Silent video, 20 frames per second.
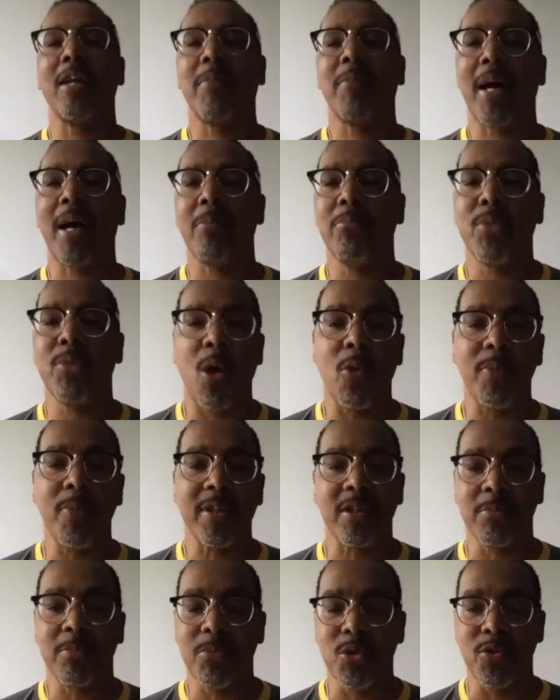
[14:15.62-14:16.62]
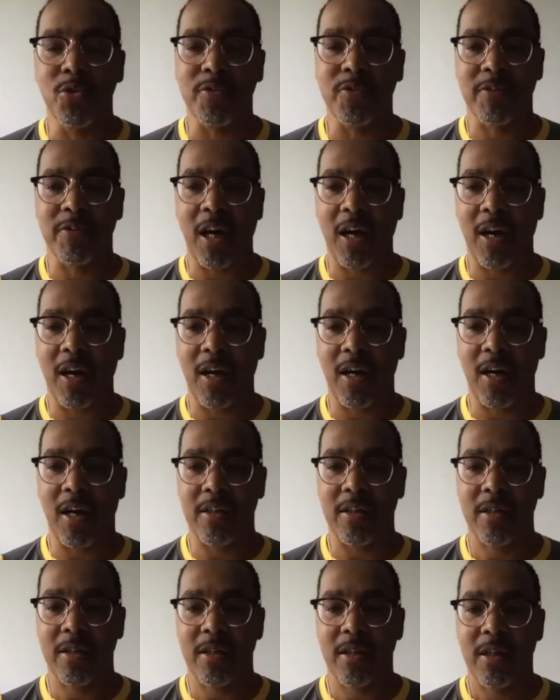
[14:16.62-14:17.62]
by moments and moves of God.
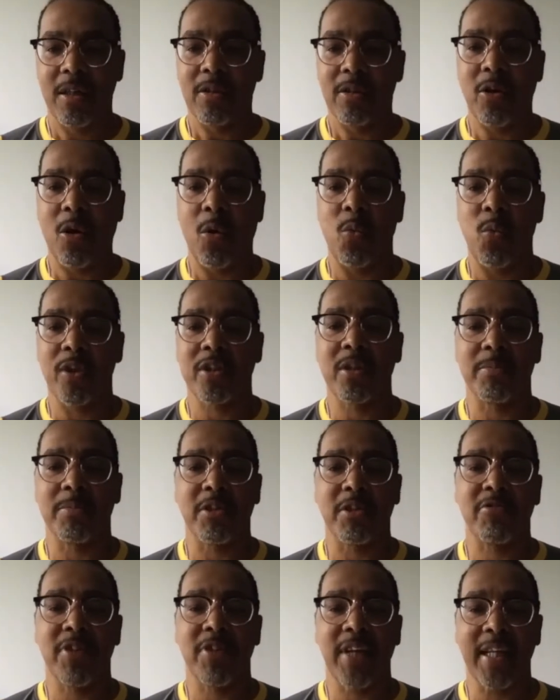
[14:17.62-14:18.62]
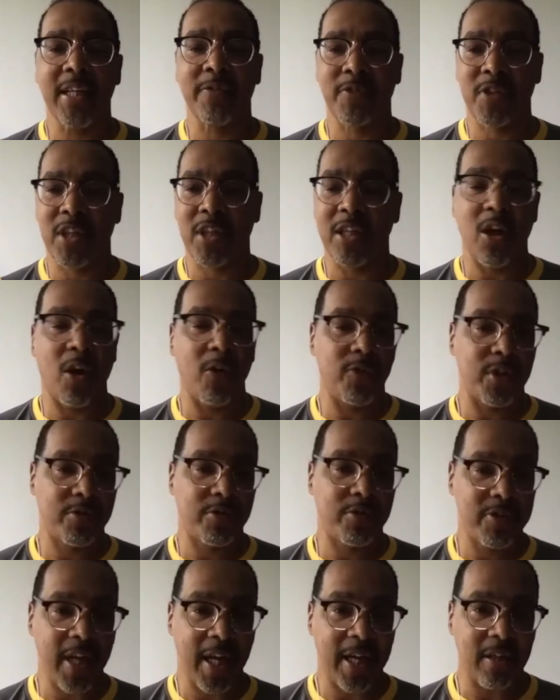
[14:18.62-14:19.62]
Don't worship the creative thing over the
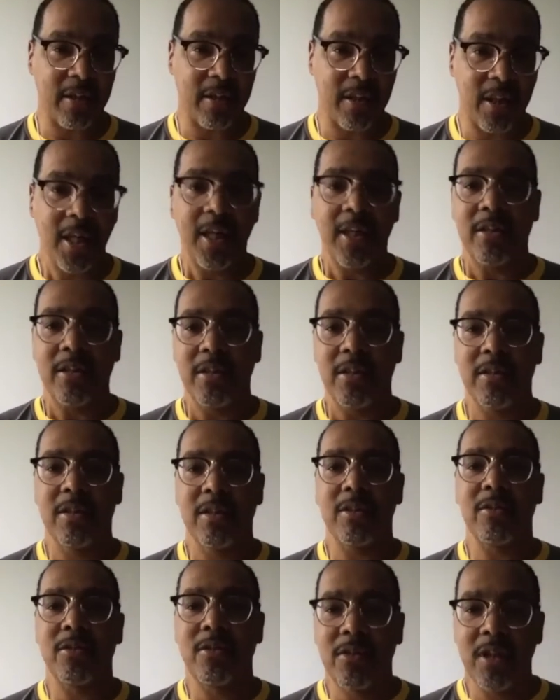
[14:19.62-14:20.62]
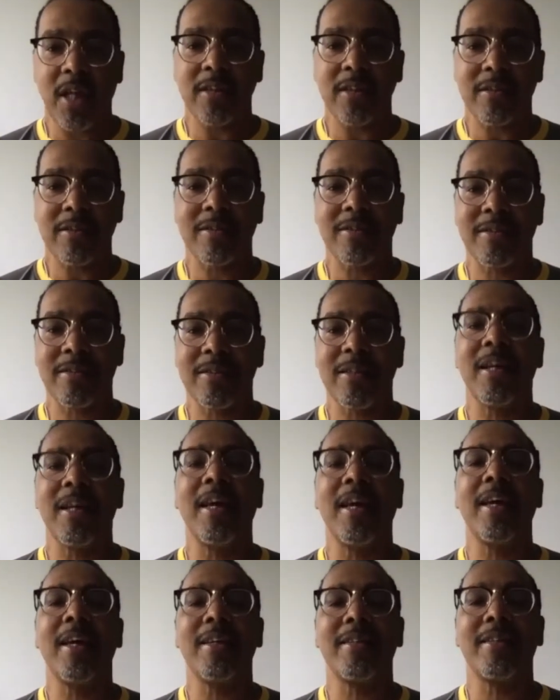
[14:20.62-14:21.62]
creator. Just
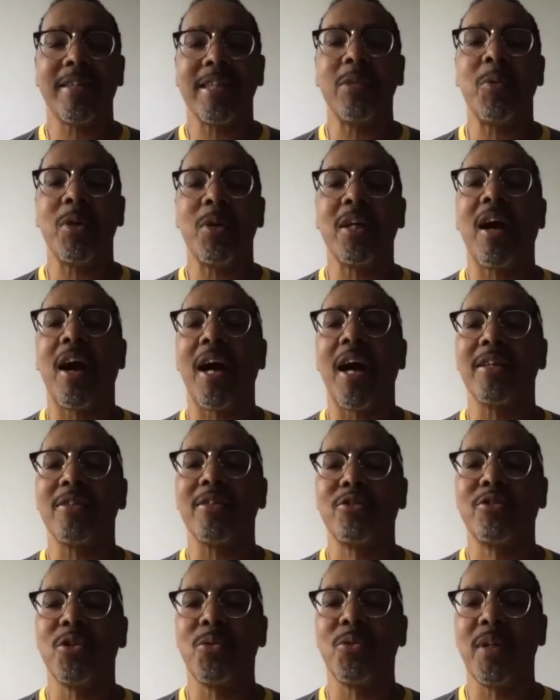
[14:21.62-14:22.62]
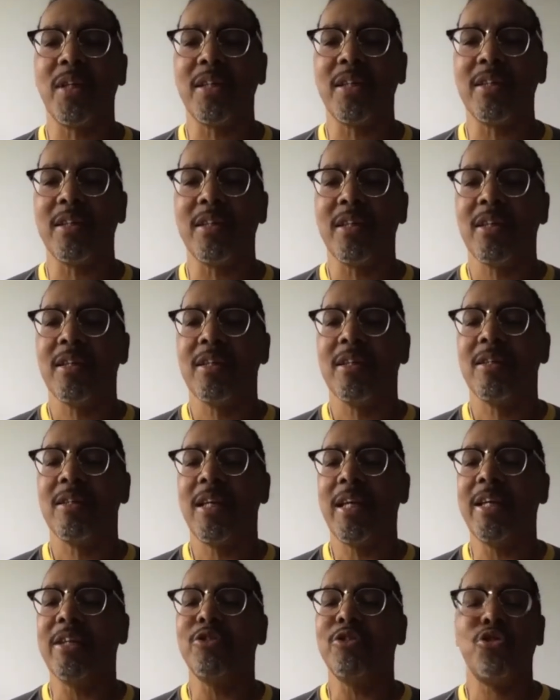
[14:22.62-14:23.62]
see what God is doing.
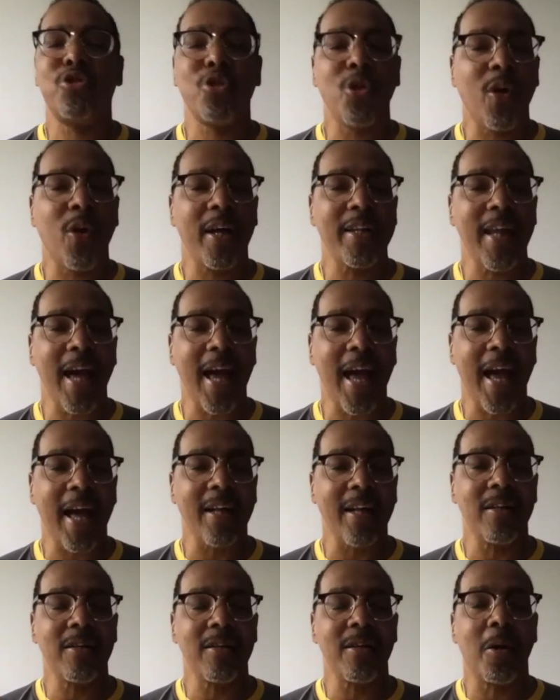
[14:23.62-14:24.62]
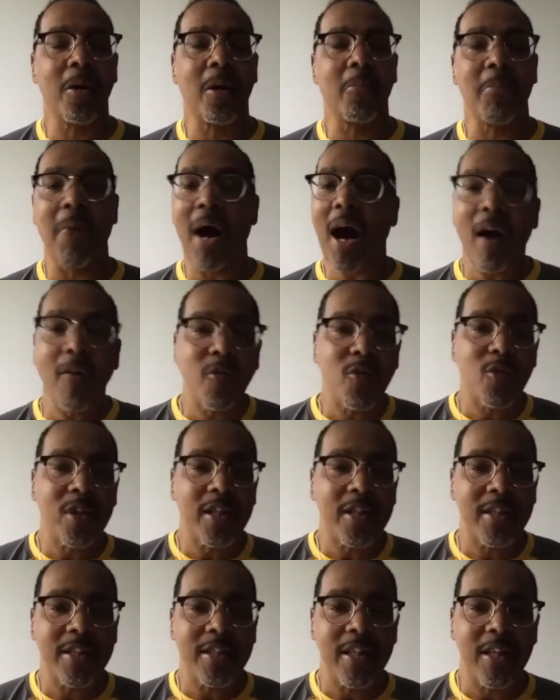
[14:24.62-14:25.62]
Enjoy that. Marvel
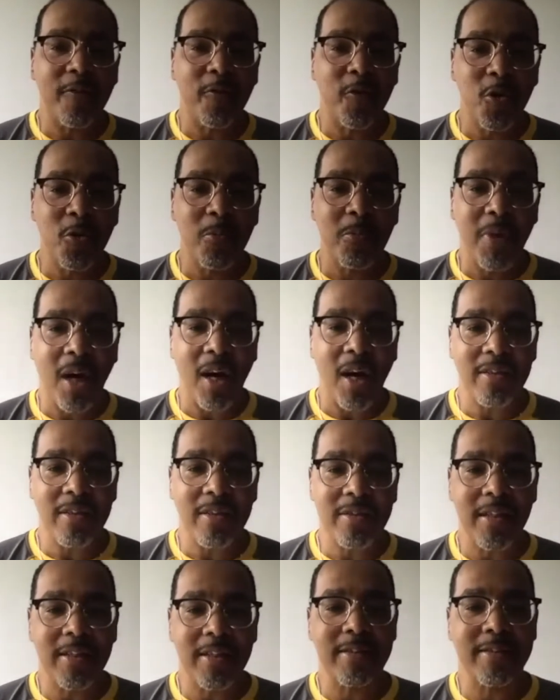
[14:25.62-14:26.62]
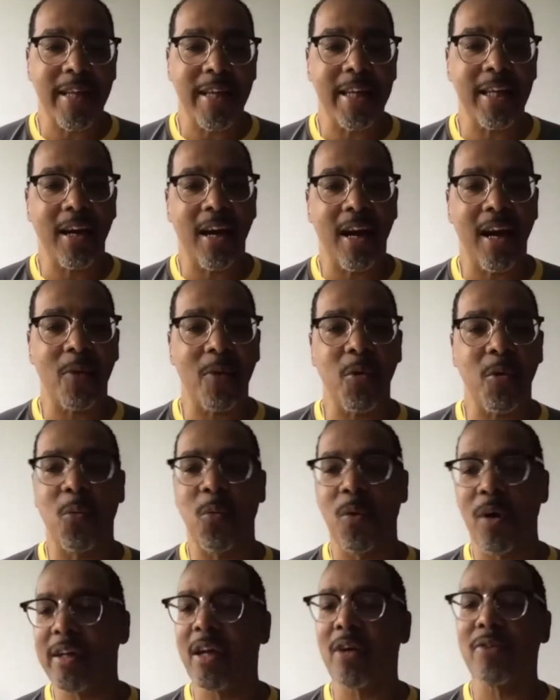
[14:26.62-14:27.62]
in it if you must. And say, God, well,
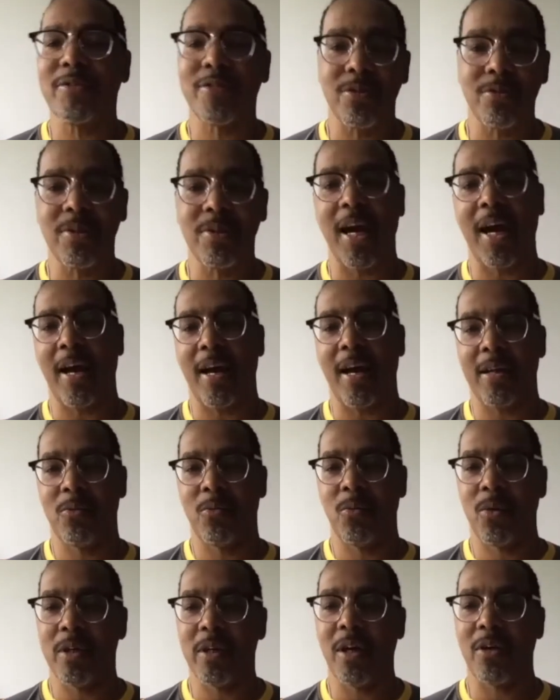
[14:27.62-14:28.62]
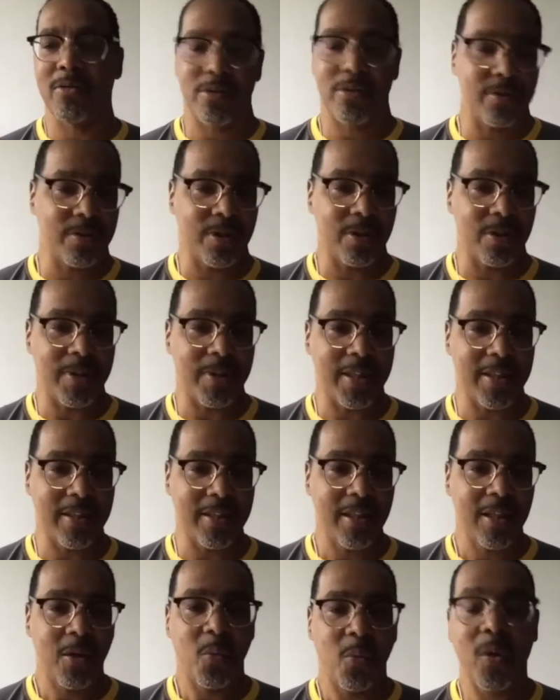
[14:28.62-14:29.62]
what else you got? What else you doing?
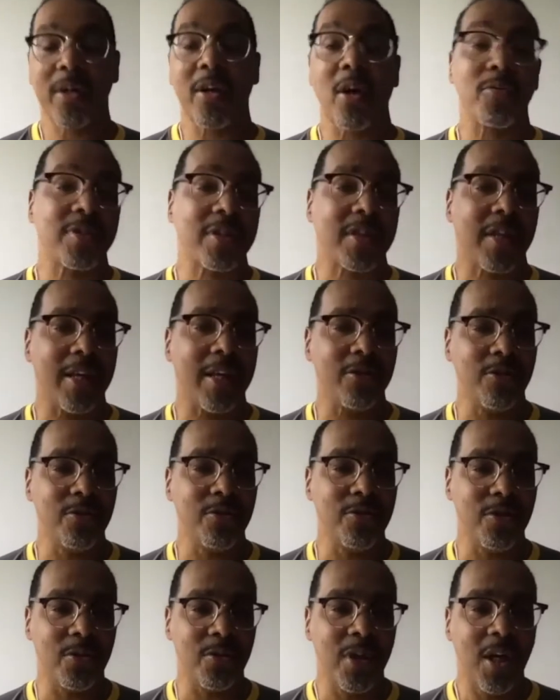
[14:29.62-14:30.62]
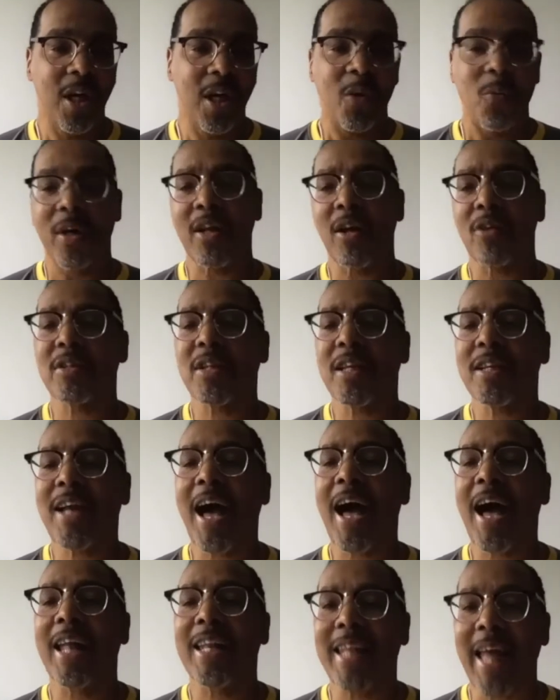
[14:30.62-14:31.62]
What else can you do? What else can
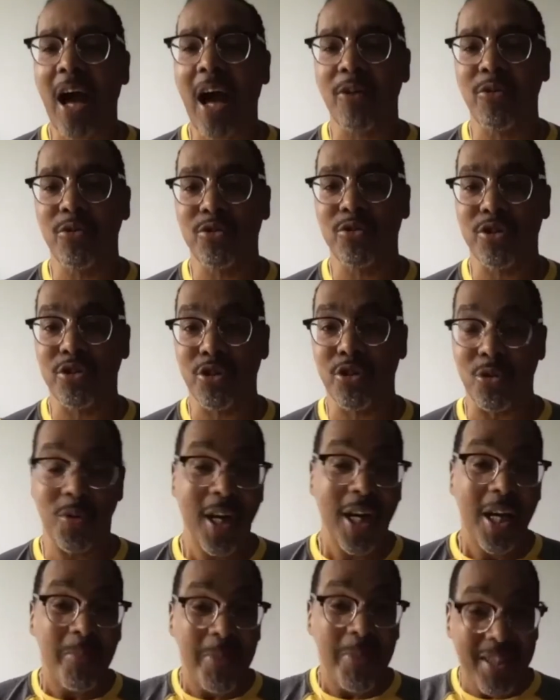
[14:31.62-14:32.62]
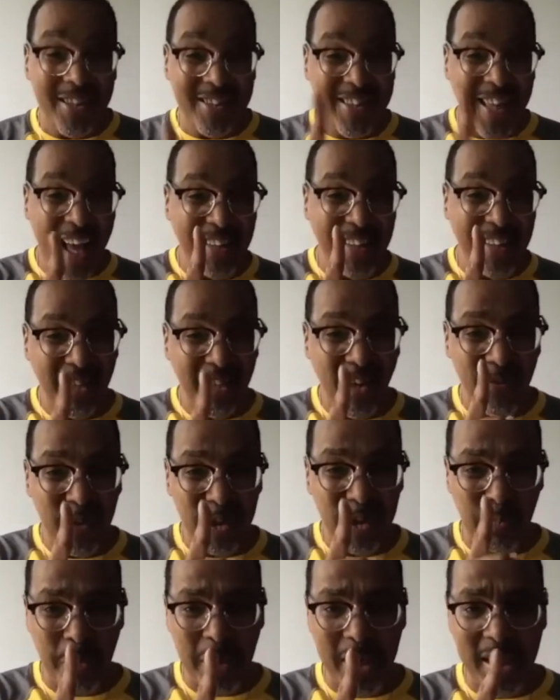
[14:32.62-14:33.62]
I allow you to do? Because that stuff is
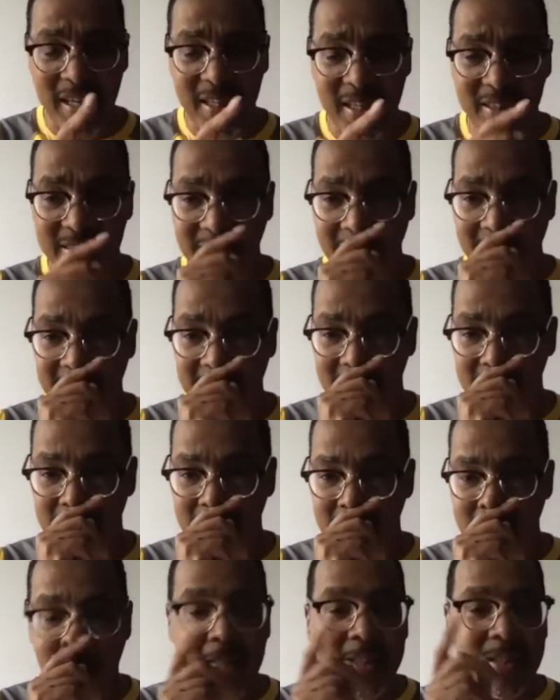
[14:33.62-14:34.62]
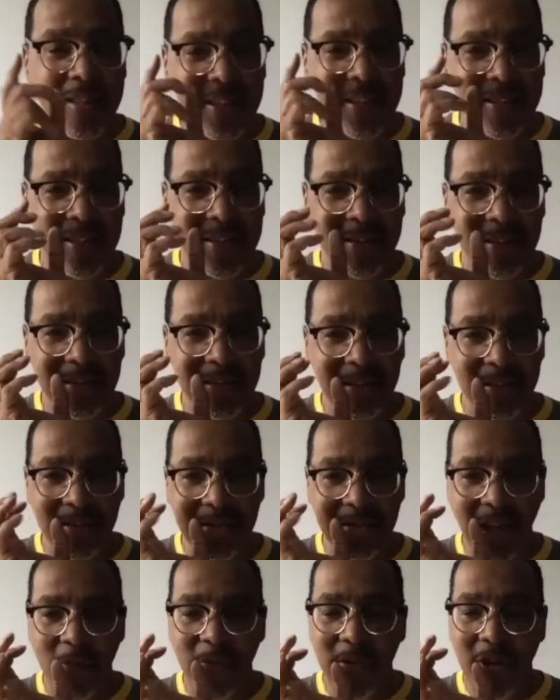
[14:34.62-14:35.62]
big, saints. The
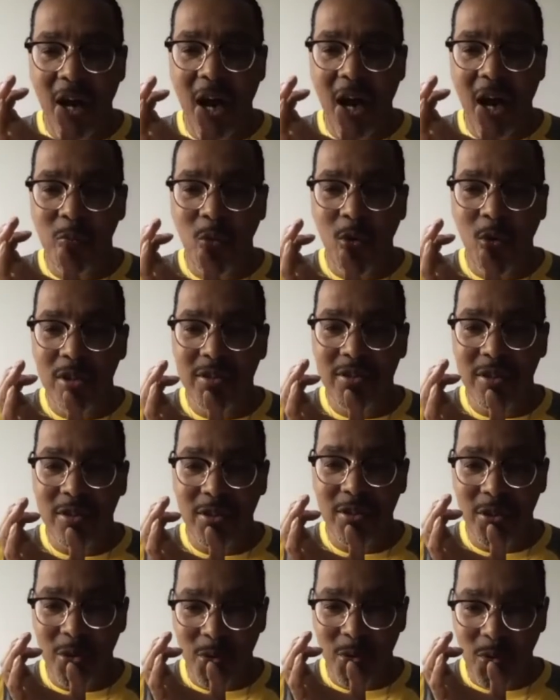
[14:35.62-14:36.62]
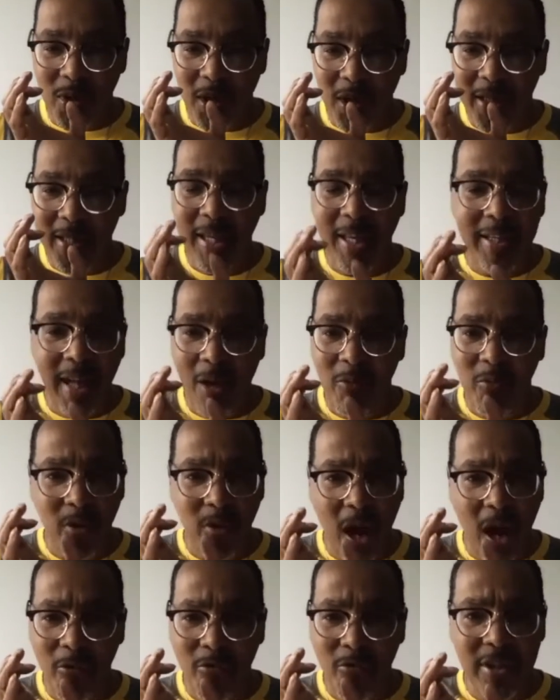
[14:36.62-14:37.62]
stuff God wants to do. Again,
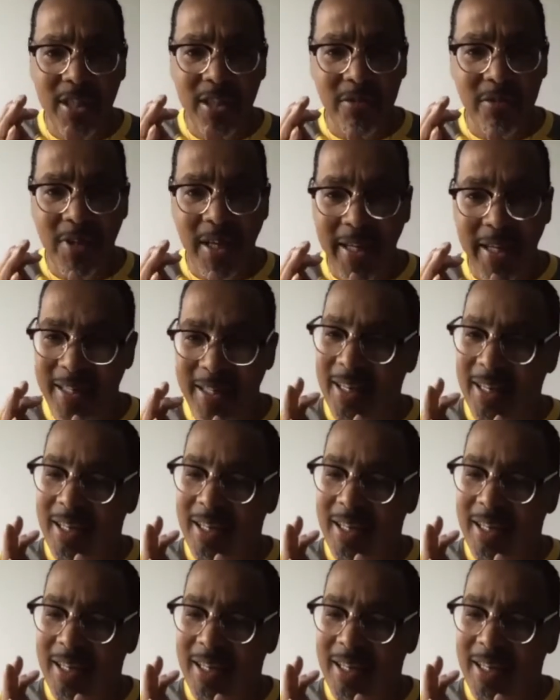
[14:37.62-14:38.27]
I reiterate,